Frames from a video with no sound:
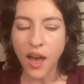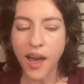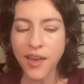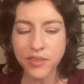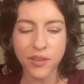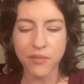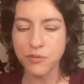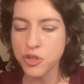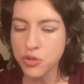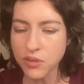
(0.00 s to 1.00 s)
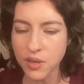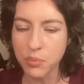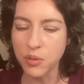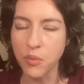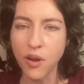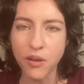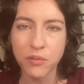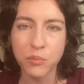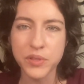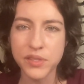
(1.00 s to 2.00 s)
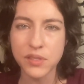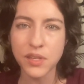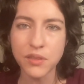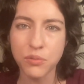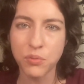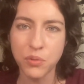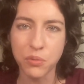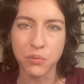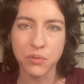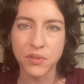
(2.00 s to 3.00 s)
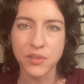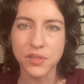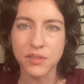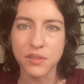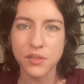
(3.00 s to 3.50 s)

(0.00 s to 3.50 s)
I thought for sure that Bill Maher would see through this